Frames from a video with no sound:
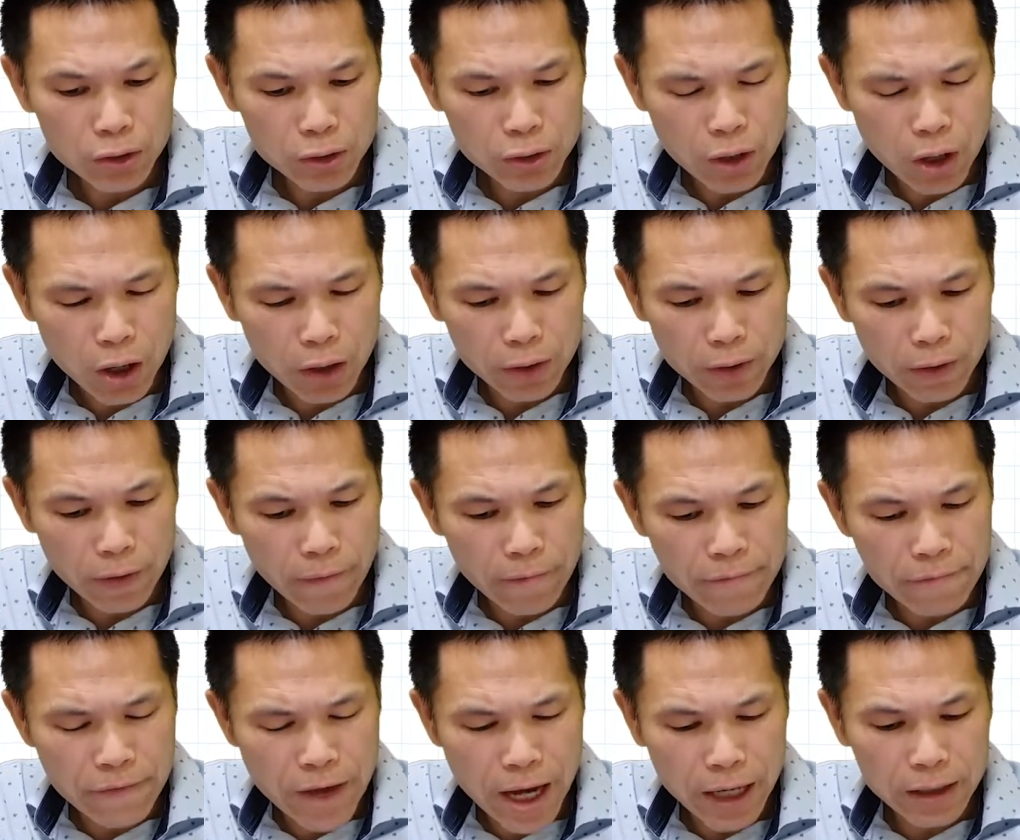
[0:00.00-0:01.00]
dot
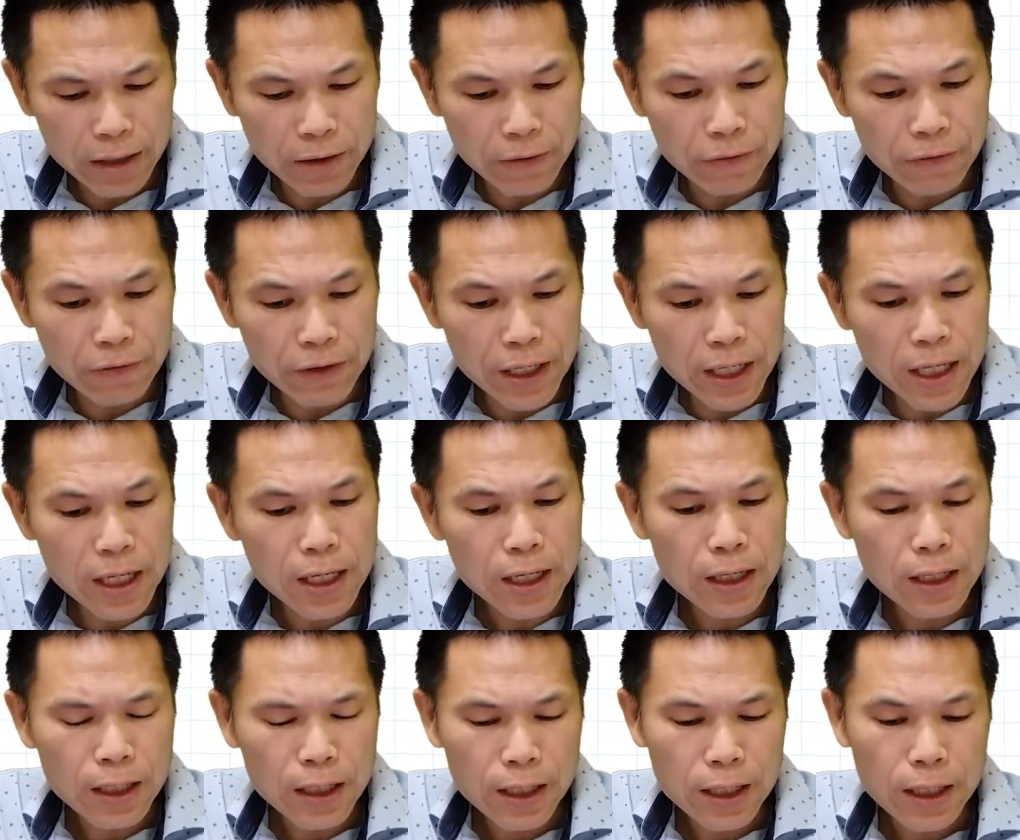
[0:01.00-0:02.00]
vector v
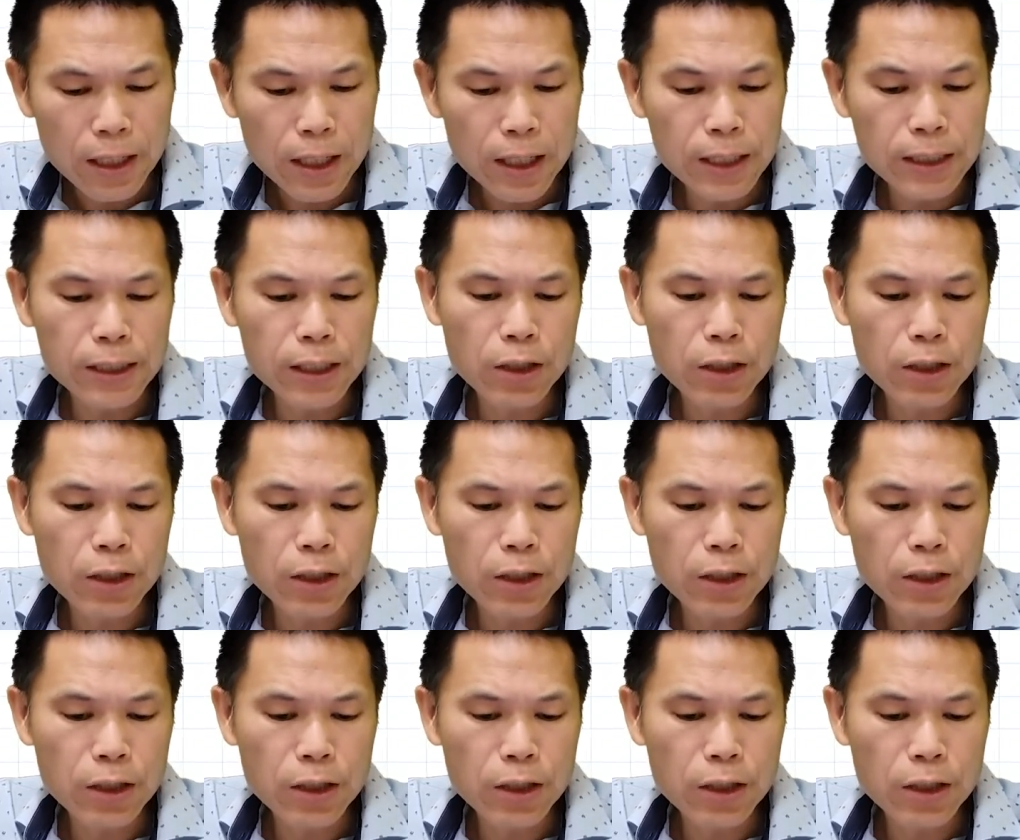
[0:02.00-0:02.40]
is